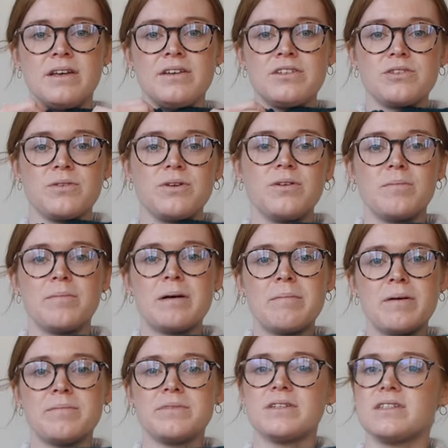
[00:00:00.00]
so I got my
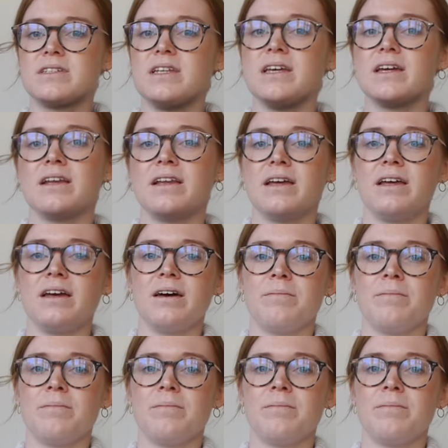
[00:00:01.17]
mum to sneakily